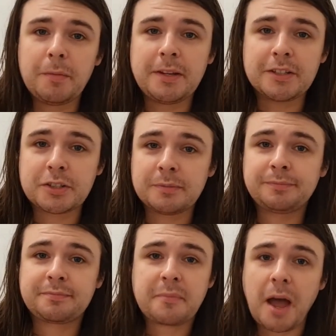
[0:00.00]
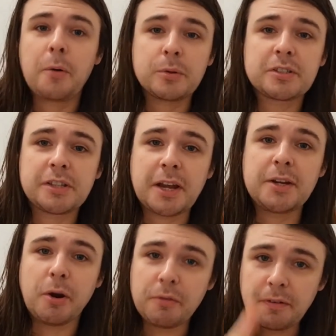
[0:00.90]
means, I would
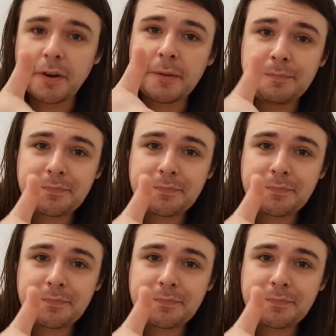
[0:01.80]
say go for it.